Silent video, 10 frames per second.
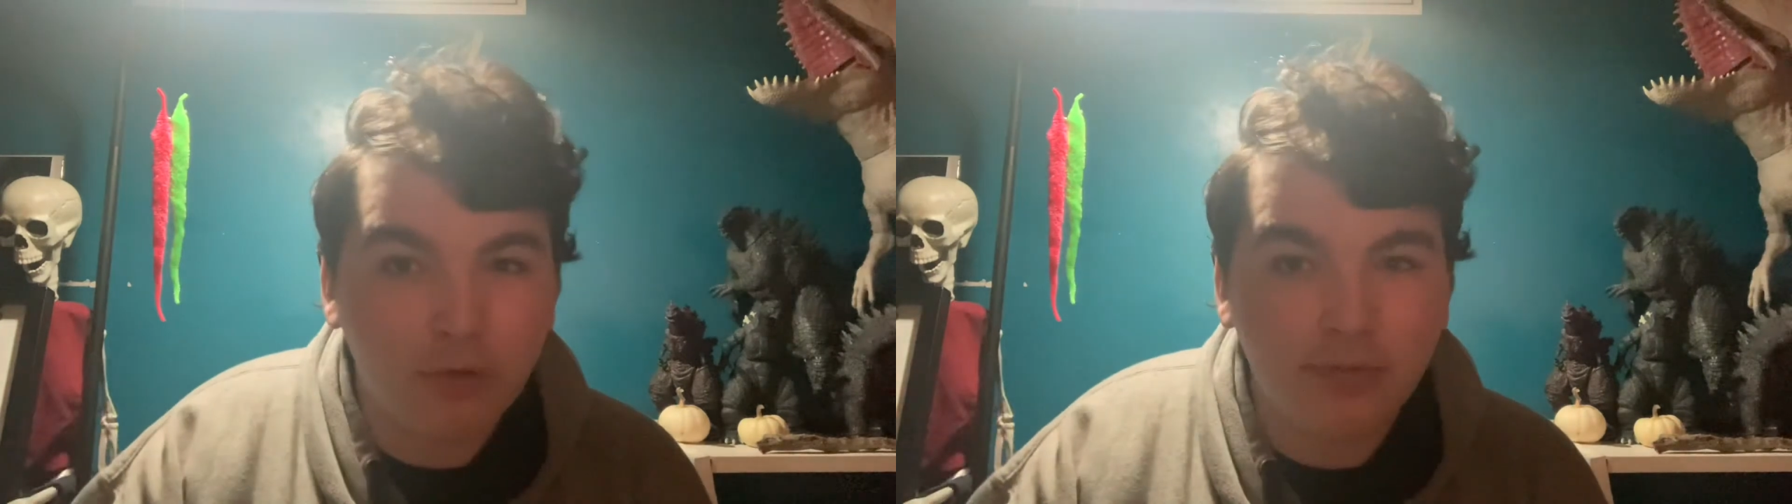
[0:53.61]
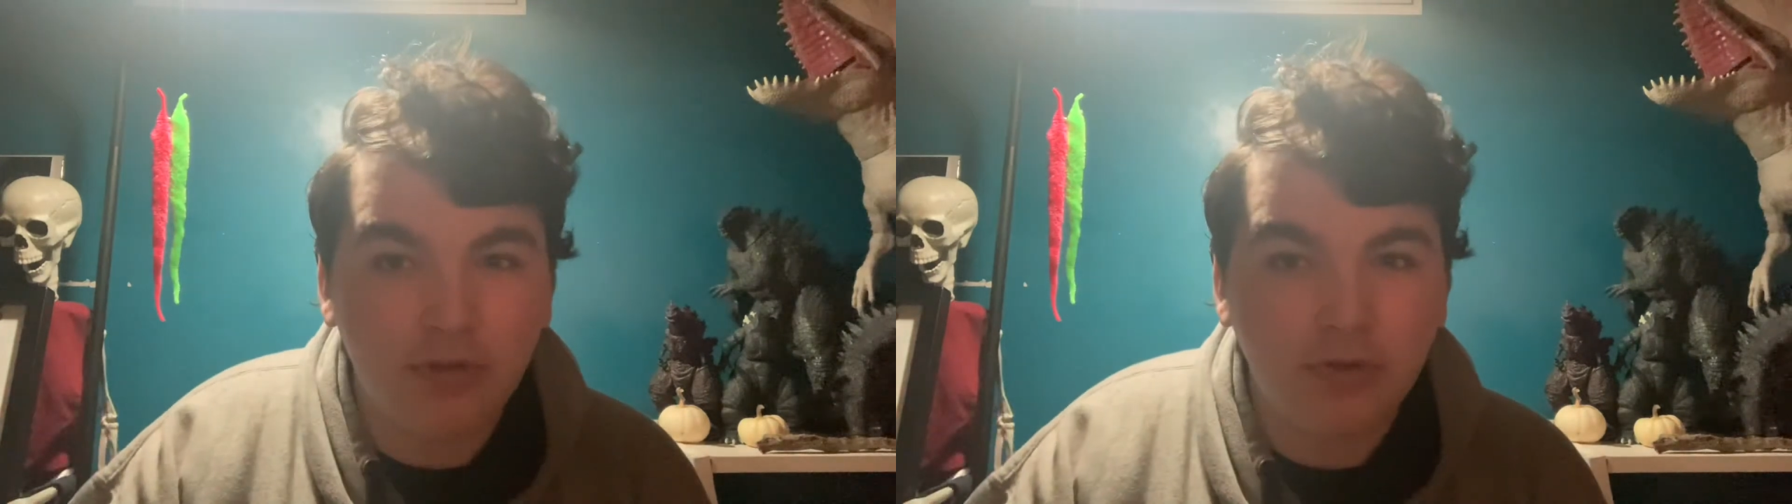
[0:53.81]

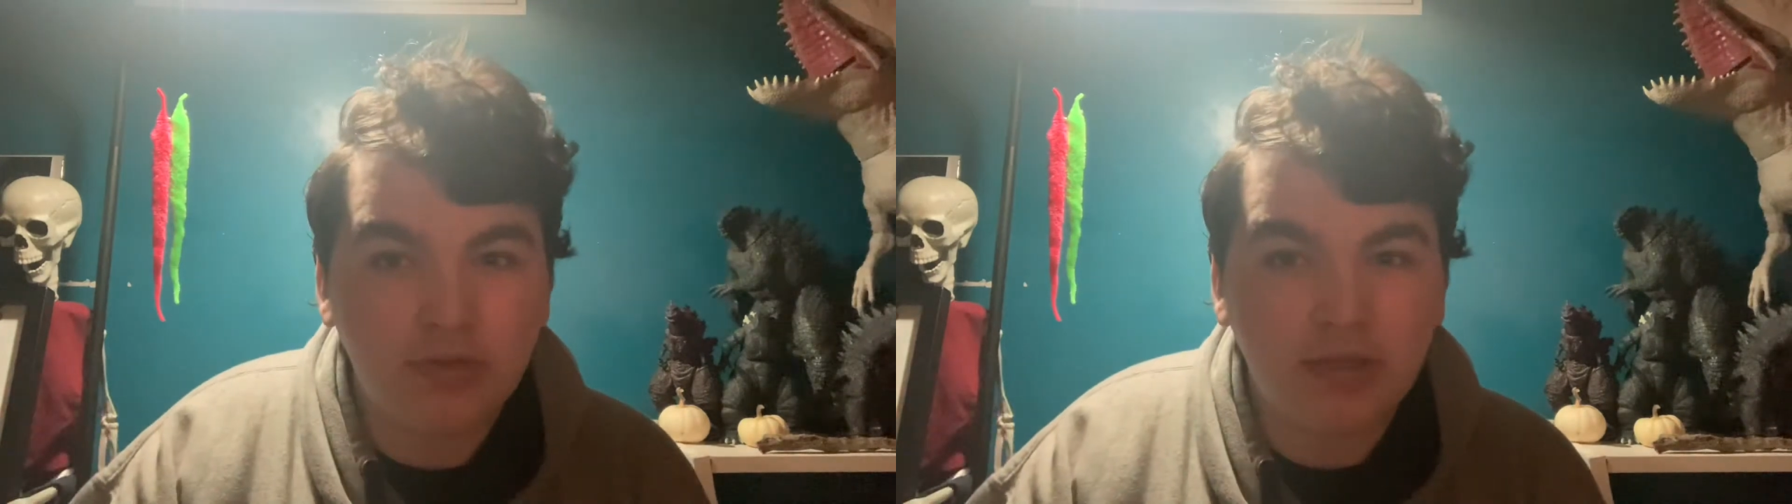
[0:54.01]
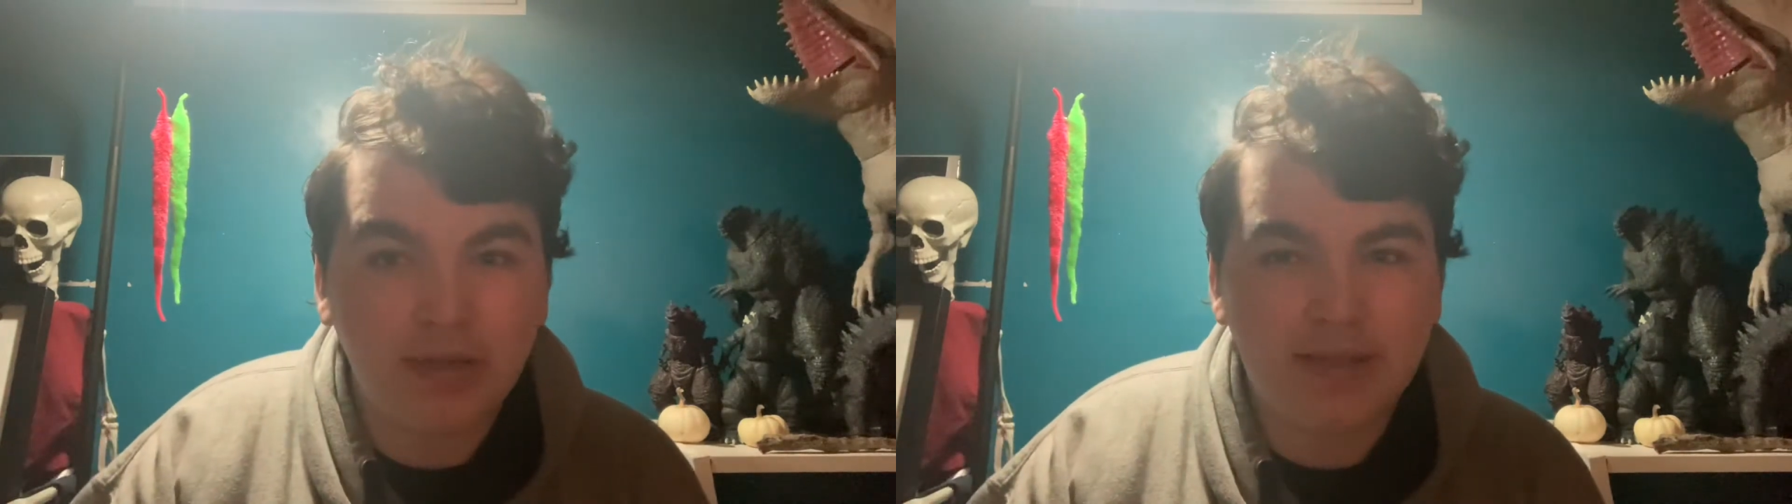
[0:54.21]
views
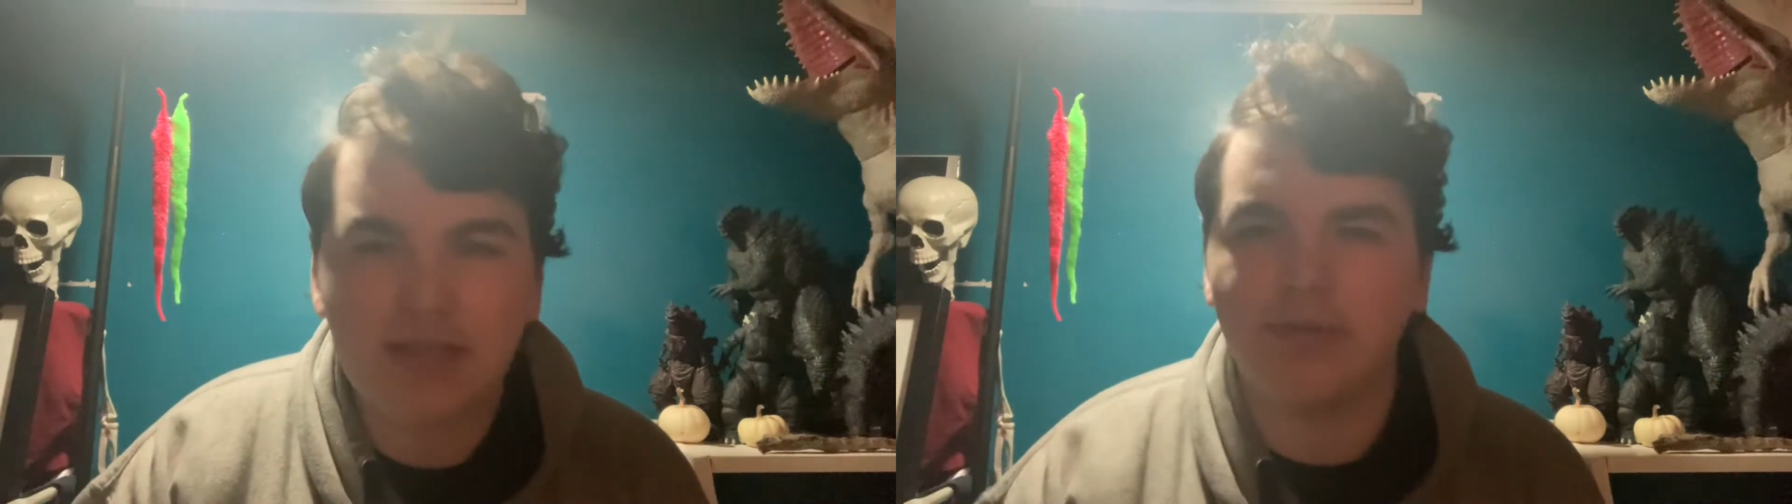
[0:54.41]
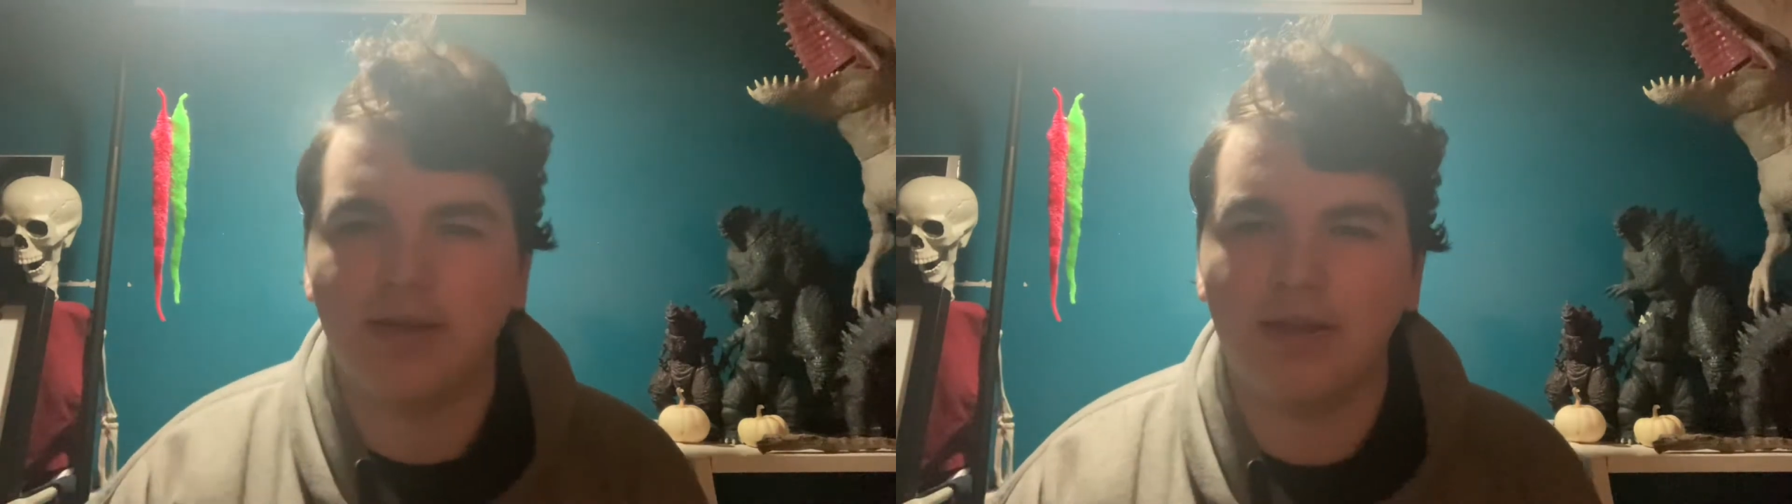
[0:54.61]
on this
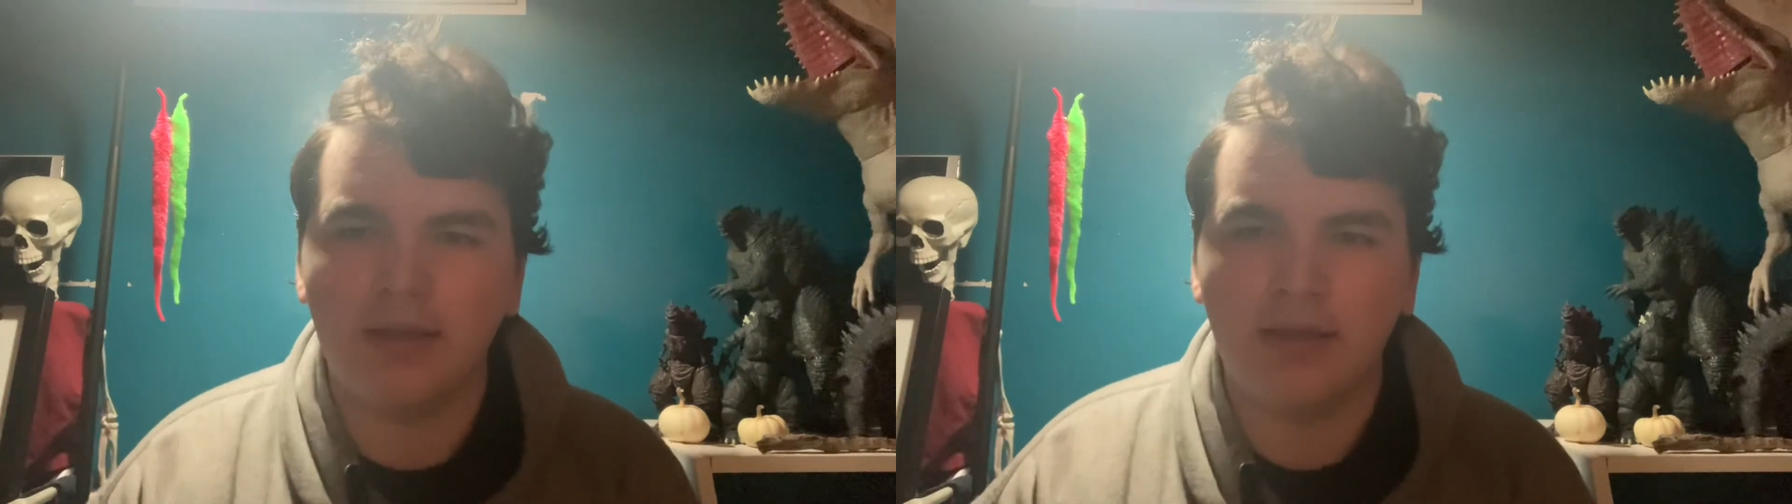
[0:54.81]
if I